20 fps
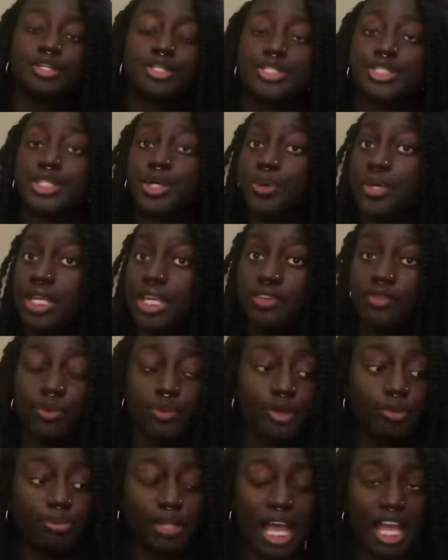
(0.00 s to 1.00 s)
So even
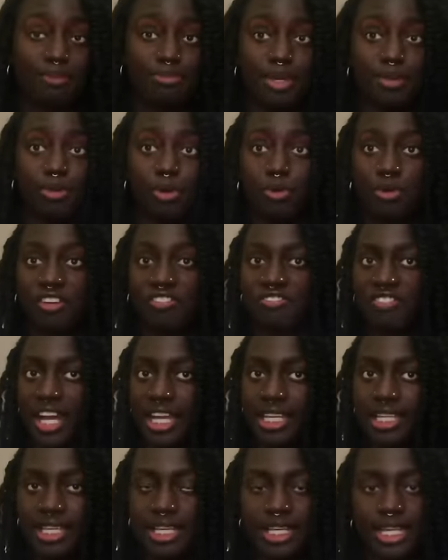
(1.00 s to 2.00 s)
when black people were
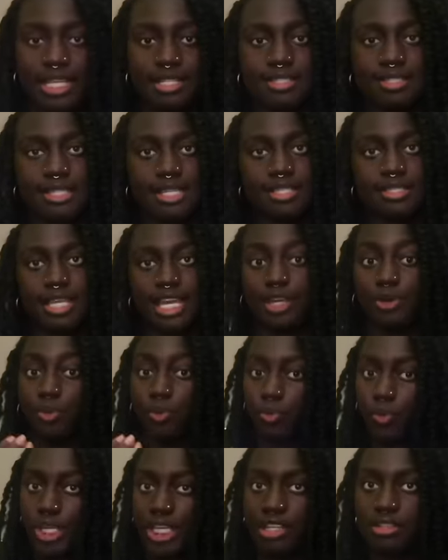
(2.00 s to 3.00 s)
fighting against this
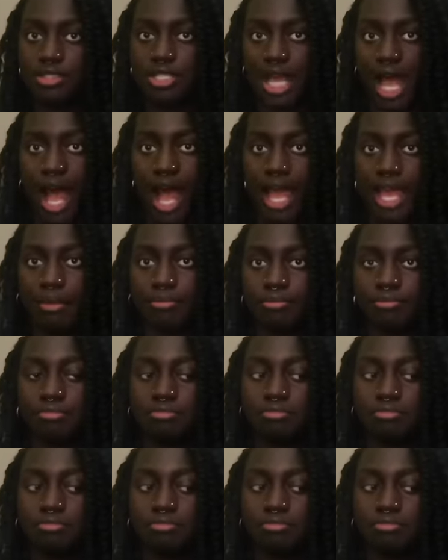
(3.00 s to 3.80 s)
in real time,